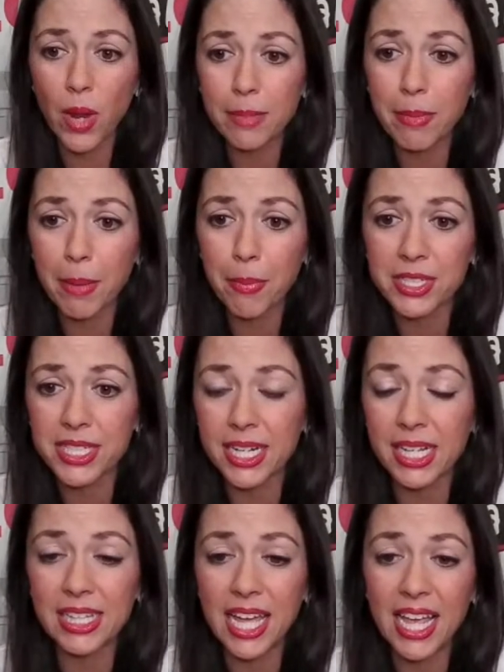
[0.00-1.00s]
more weight in my
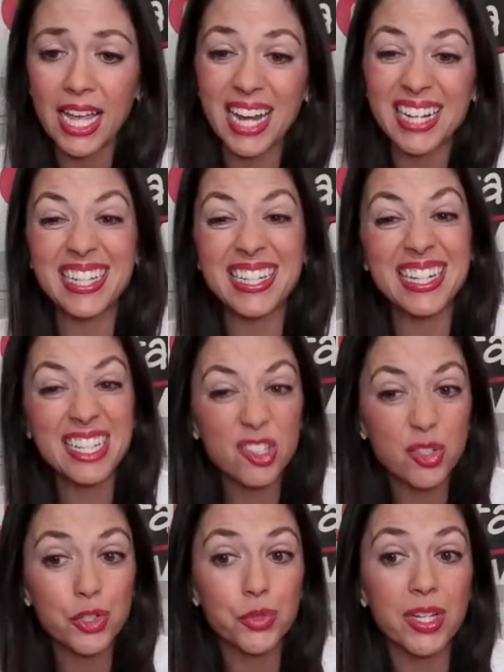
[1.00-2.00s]
prosthetic leg. I need knee
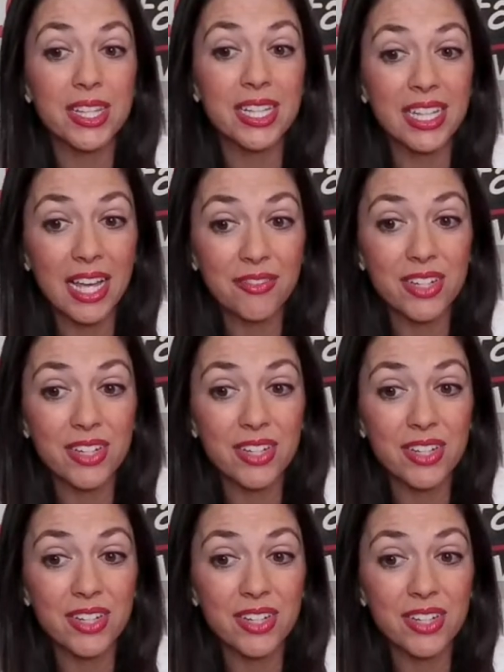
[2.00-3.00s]
surgery in the left
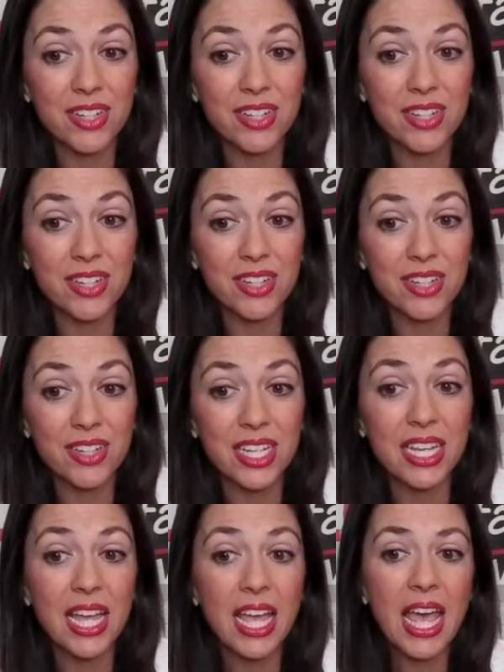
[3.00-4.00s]
knee. How do
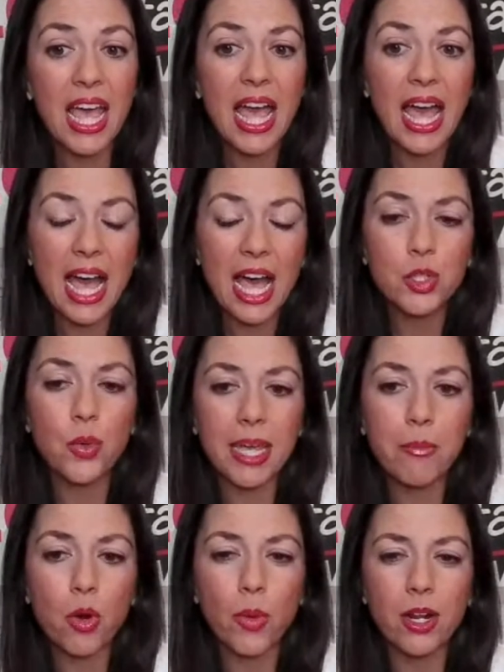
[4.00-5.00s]
I get more weight on the
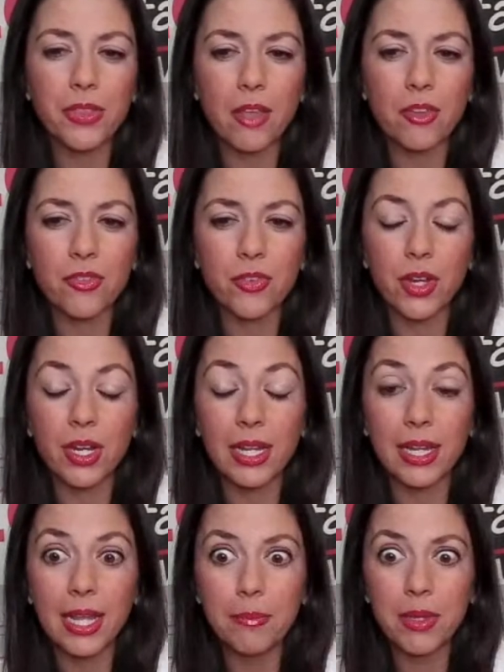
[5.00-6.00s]
other foot? Let me
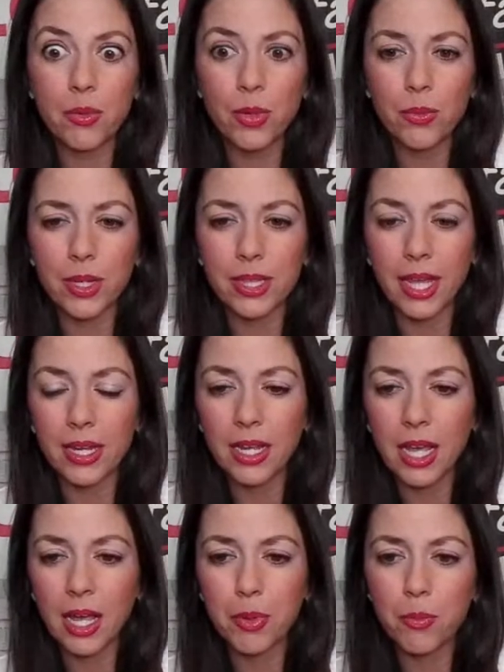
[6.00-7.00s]
reread that. I put
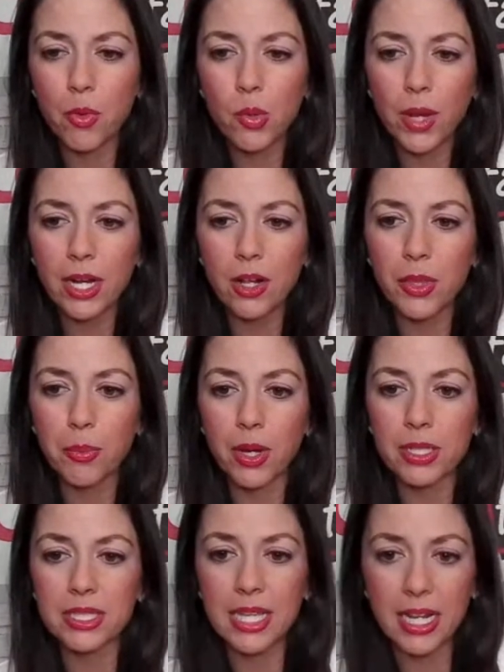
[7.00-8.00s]
more weight on the
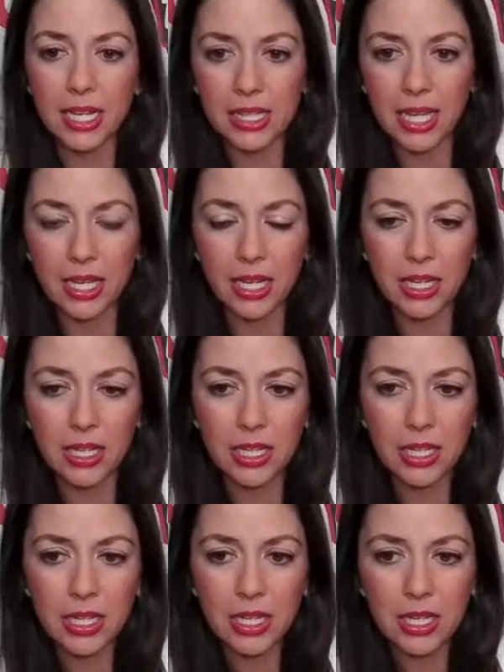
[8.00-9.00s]
prosthetic
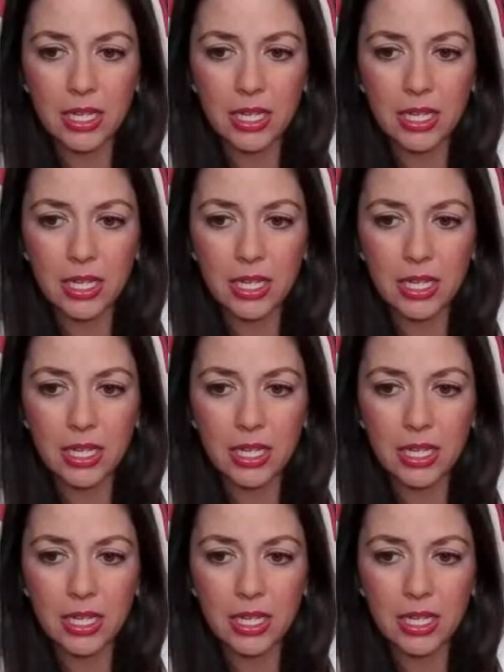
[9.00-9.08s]
leg.